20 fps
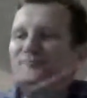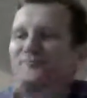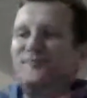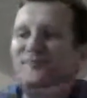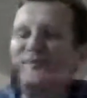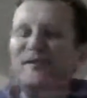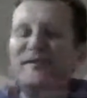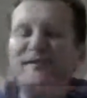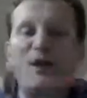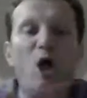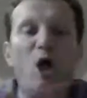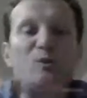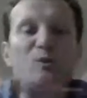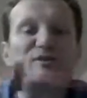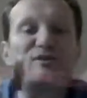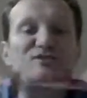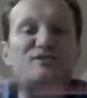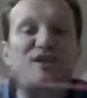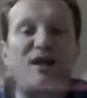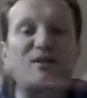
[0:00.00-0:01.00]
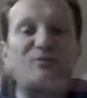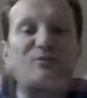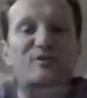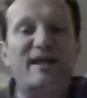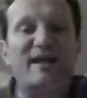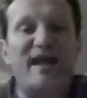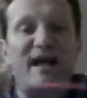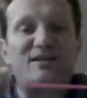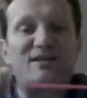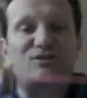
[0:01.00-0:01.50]
They always start with the
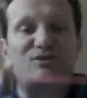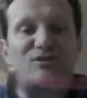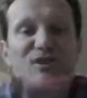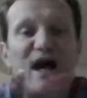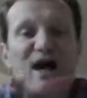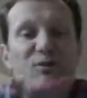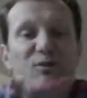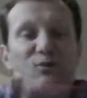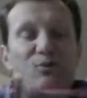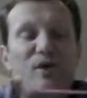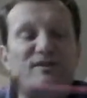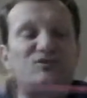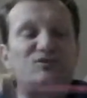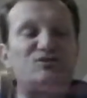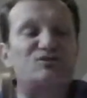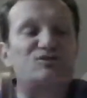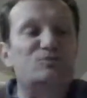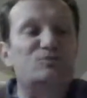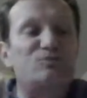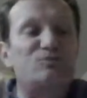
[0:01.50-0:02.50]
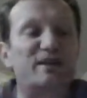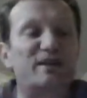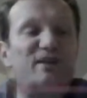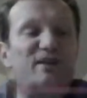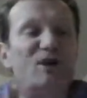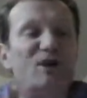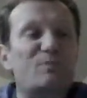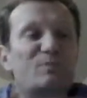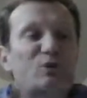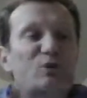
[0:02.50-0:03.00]
action, what
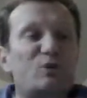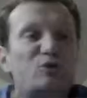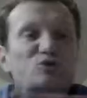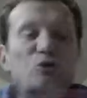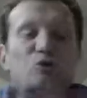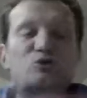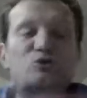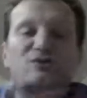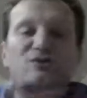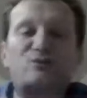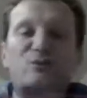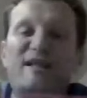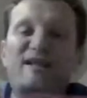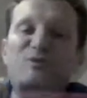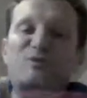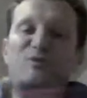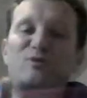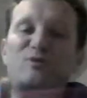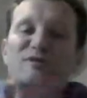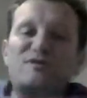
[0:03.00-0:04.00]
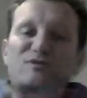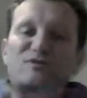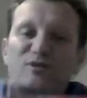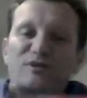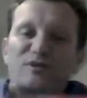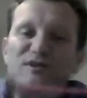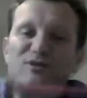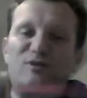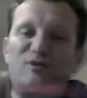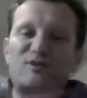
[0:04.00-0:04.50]
produces, what increases or
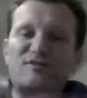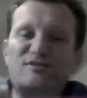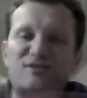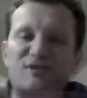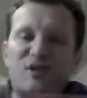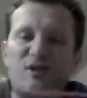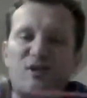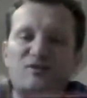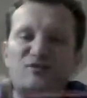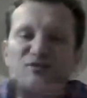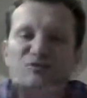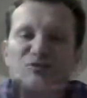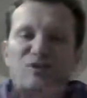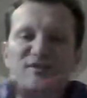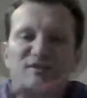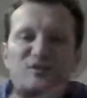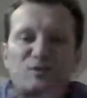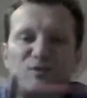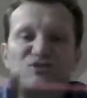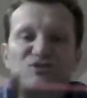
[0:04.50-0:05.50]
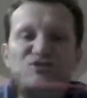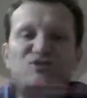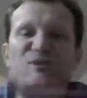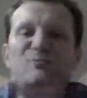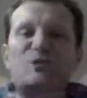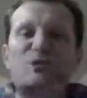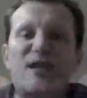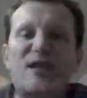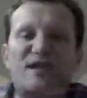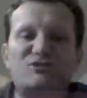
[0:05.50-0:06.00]
decreases the concentration, what
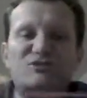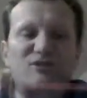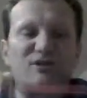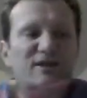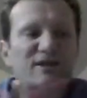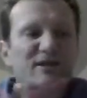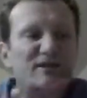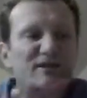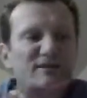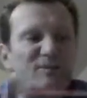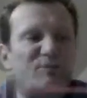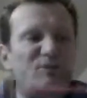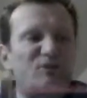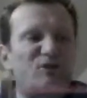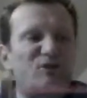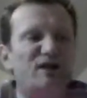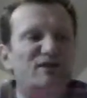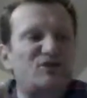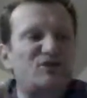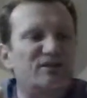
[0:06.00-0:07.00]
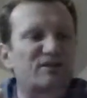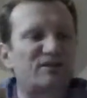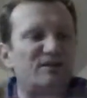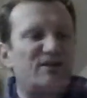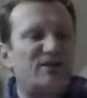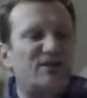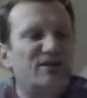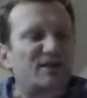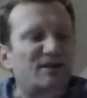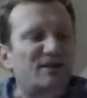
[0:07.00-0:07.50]
stimulates the production
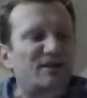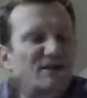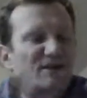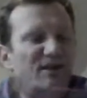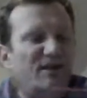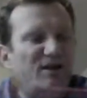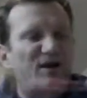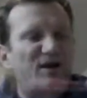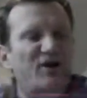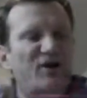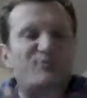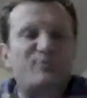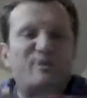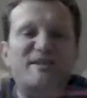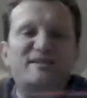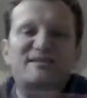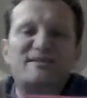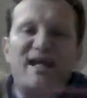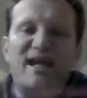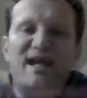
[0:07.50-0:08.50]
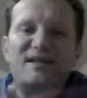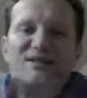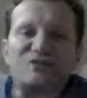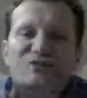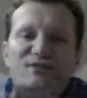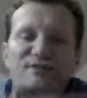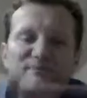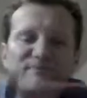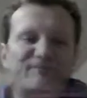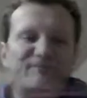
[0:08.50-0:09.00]
of
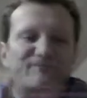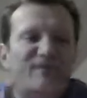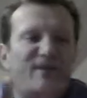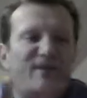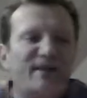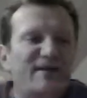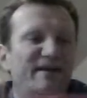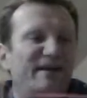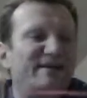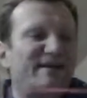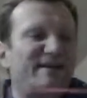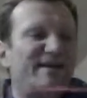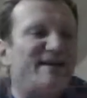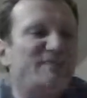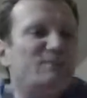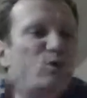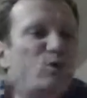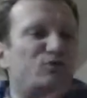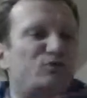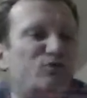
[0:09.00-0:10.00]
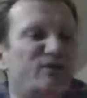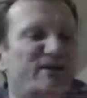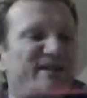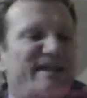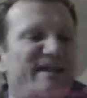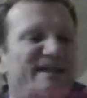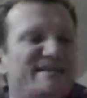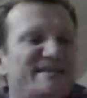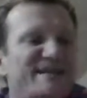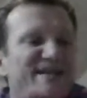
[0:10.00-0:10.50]
PTH. And then they move to the
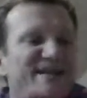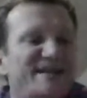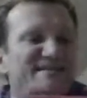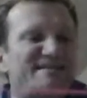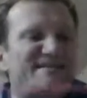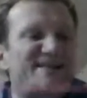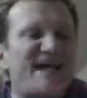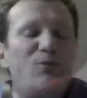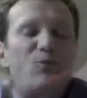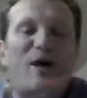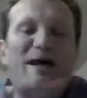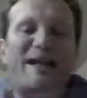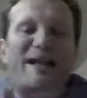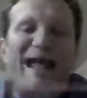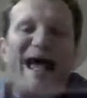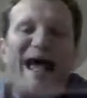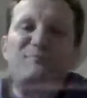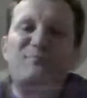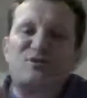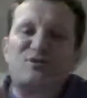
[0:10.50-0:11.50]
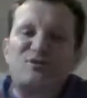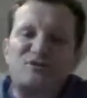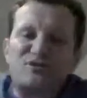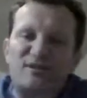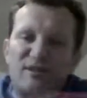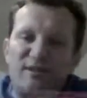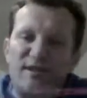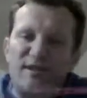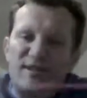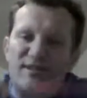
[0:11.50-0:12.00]
kidney and say what happens in the
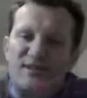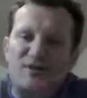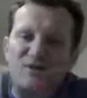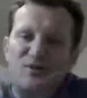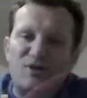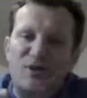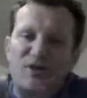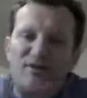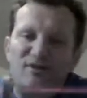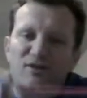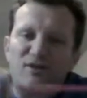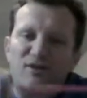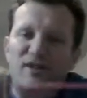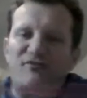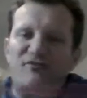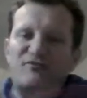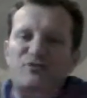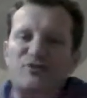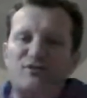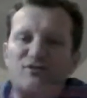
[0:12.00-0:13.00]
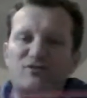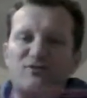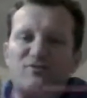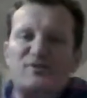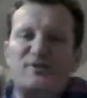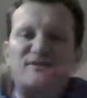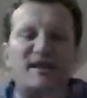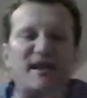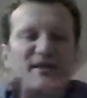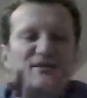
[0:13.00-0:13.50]
kidney under the influence of
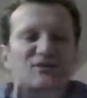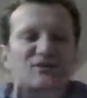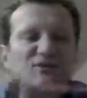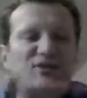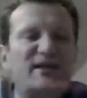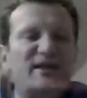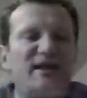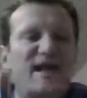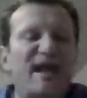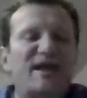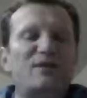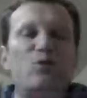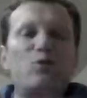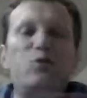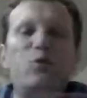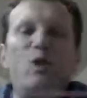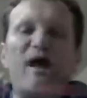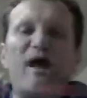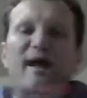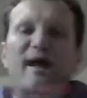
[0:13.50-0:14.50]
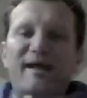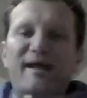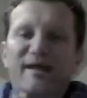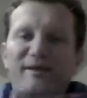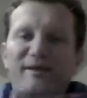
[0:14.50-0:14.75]
PTH and where.